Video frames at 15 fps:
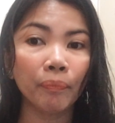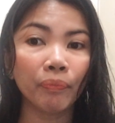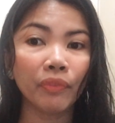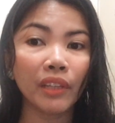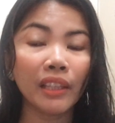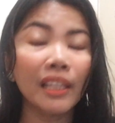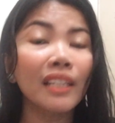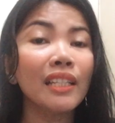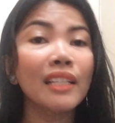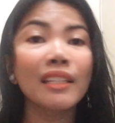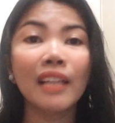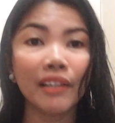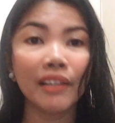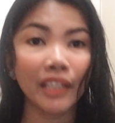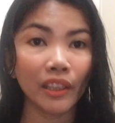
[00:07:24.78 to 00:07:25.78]

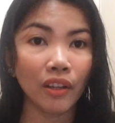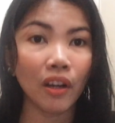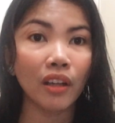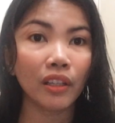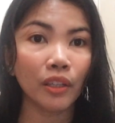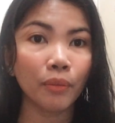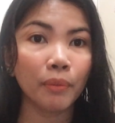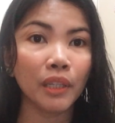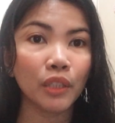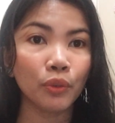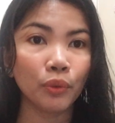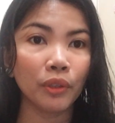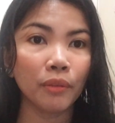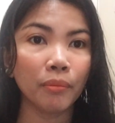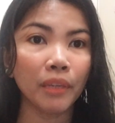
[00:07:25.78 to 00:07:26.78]
necessary documents
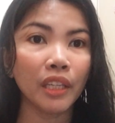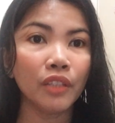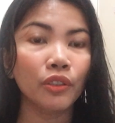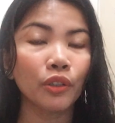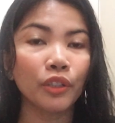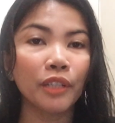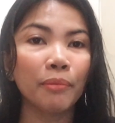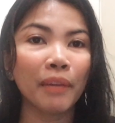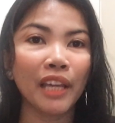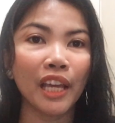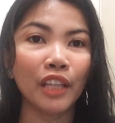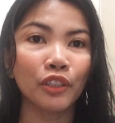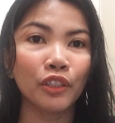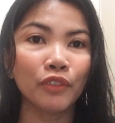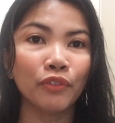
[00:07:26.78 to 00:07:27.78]
with me during my
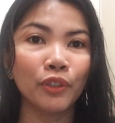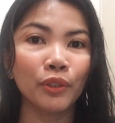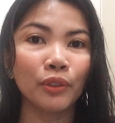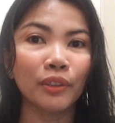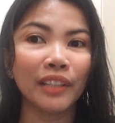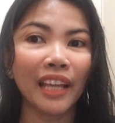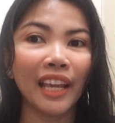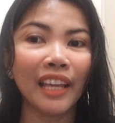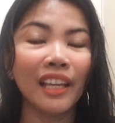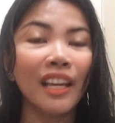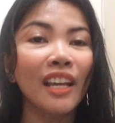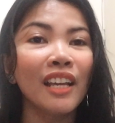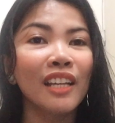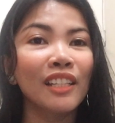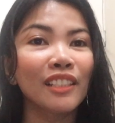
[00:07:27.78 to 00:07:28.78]
interview today.
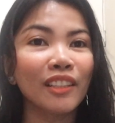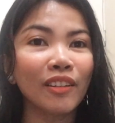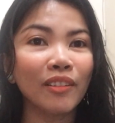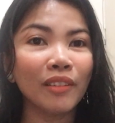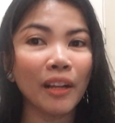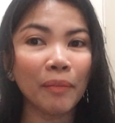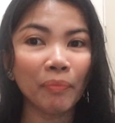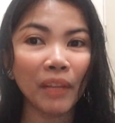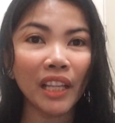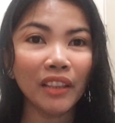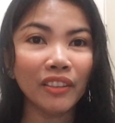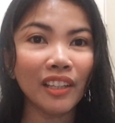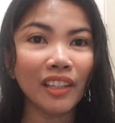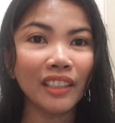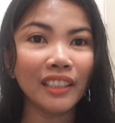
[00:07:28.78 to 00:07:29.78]
So
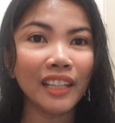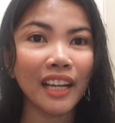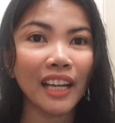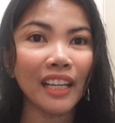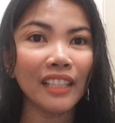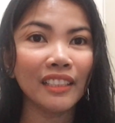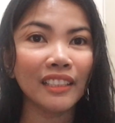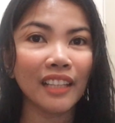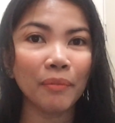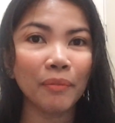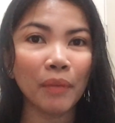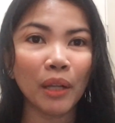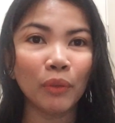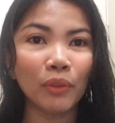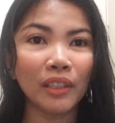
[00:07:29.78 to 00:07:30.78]
later on, guys,
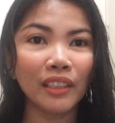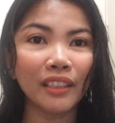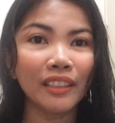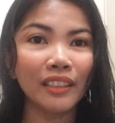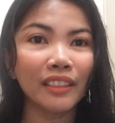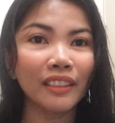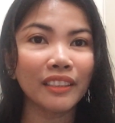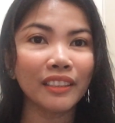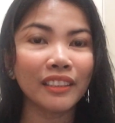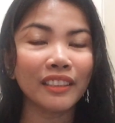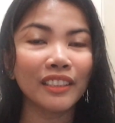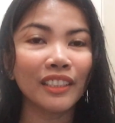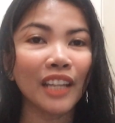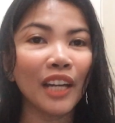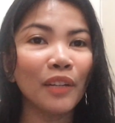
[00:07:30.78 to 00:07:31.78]
I will
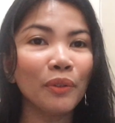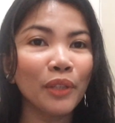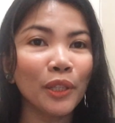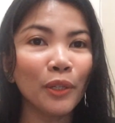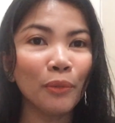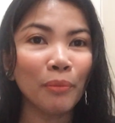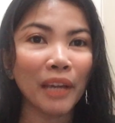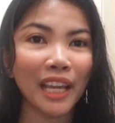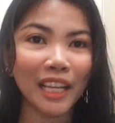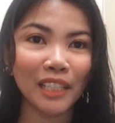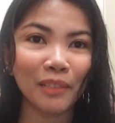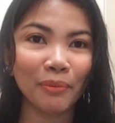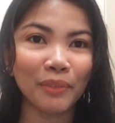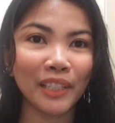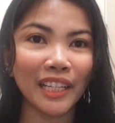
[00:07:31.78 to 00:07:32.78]
share with you my
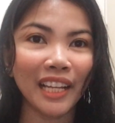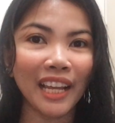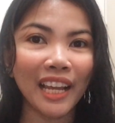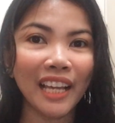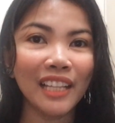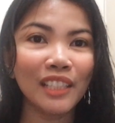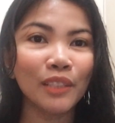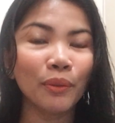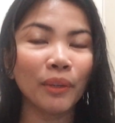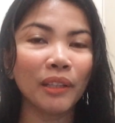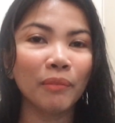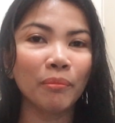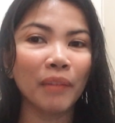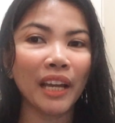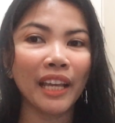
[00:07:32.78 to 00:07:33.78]
experience
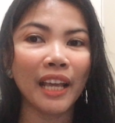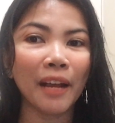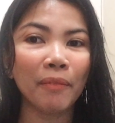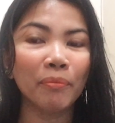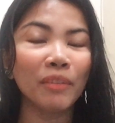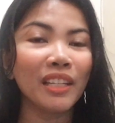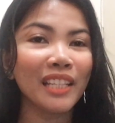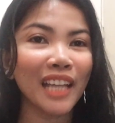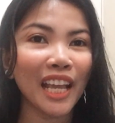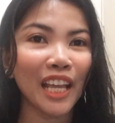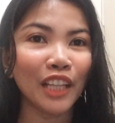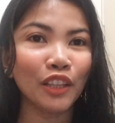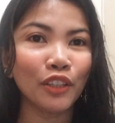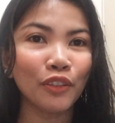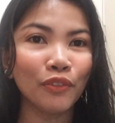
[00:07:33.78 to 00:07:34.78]
with my visa
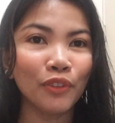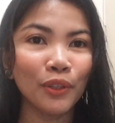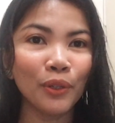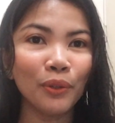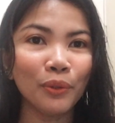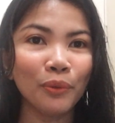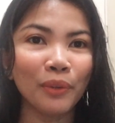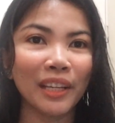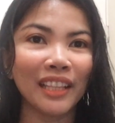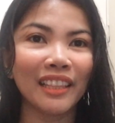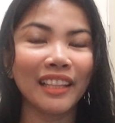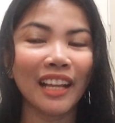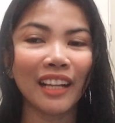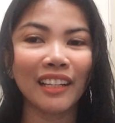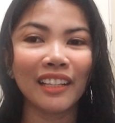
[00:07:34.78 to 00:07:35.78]
interview with
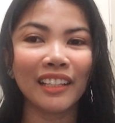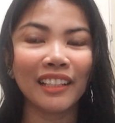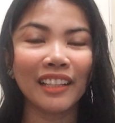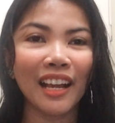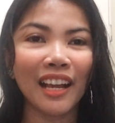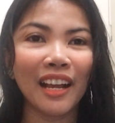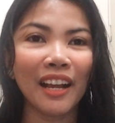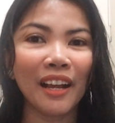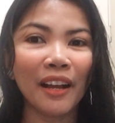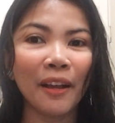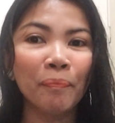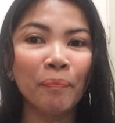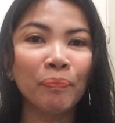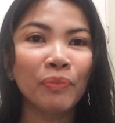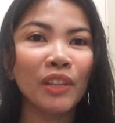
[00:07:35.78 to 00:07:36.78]
the
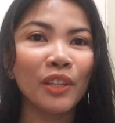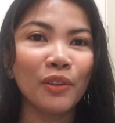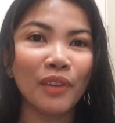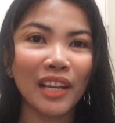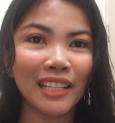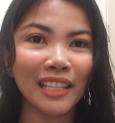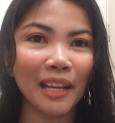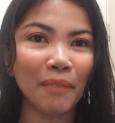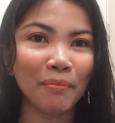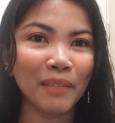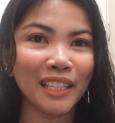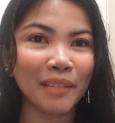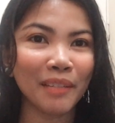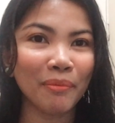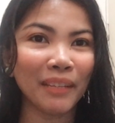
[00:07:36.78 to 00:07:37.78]
US
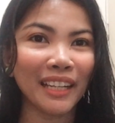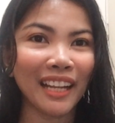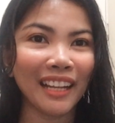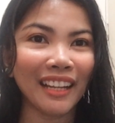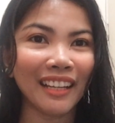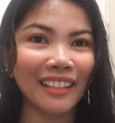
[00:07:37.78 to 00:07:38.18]
Embassy Manila.